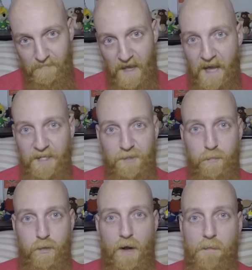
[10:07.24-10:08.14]
That is
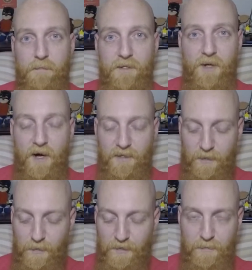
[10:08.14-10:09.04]
probably not
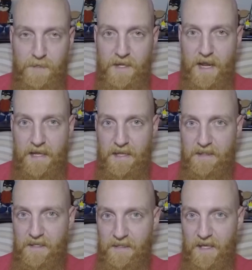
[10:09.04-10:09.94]
going to be
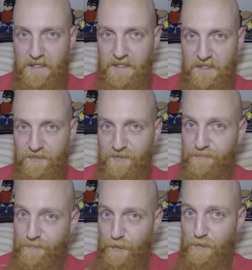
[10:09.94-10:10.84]
anything like this.
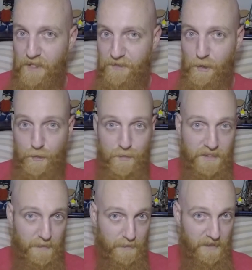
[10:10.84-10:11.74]
So let's go
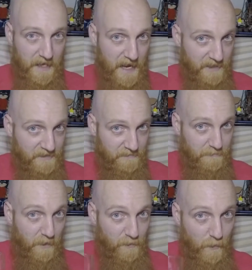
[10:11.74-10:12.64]
drink number the last,
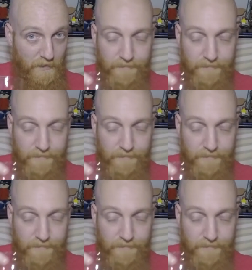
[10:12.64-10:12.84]
part one.